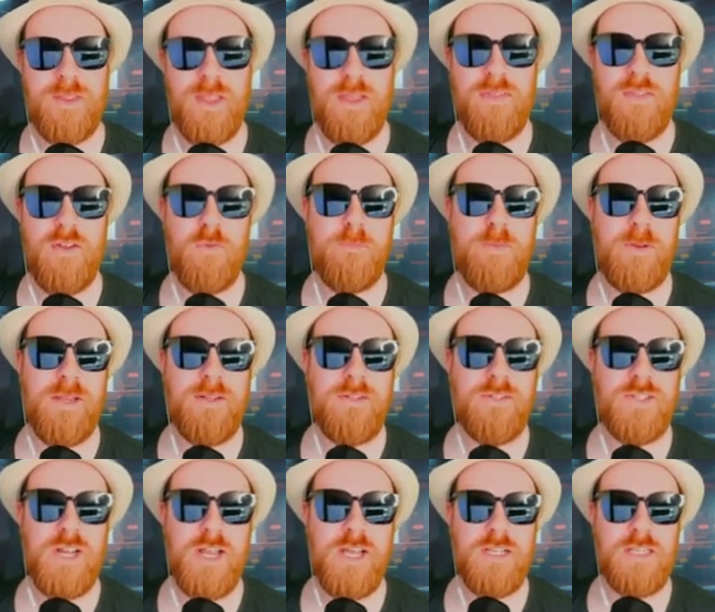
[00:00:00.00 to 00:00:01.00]
and they're being
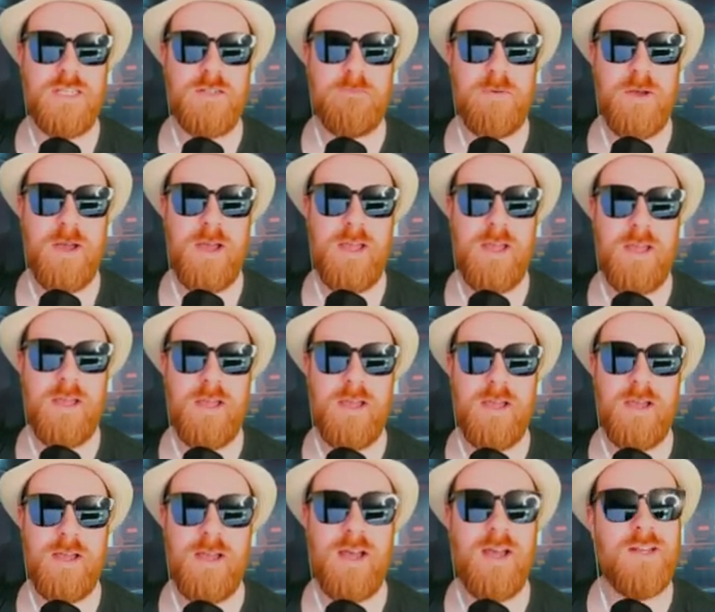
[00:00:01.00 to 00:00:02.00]
chased by
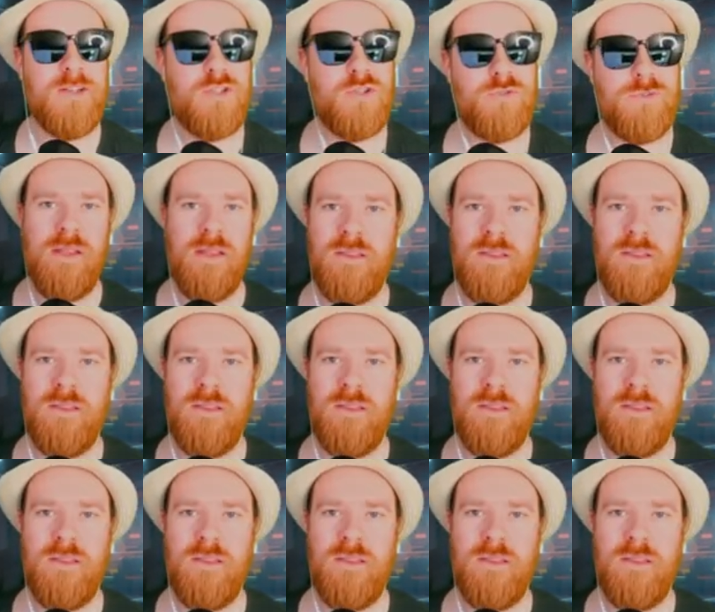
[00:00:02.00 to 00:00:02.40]
hunter.